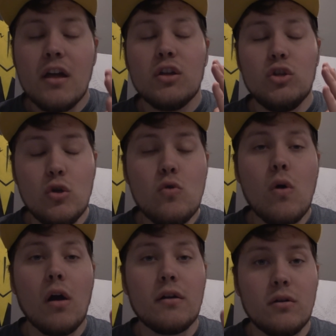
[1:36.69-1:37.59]
you
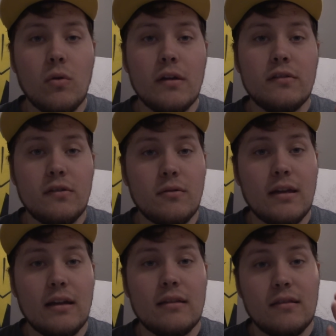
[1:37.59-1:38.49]
are going to
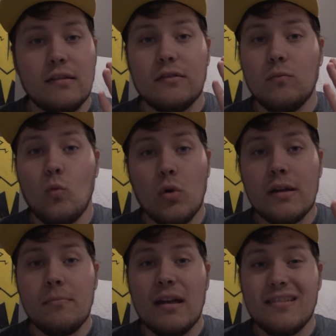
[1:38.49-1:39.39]
get this
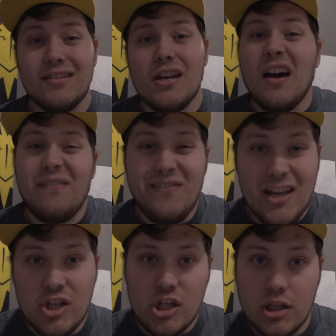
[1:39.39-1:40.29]
warning message
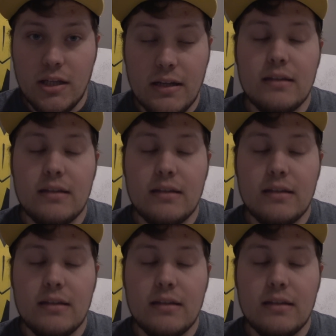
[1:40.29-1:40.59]
eventually.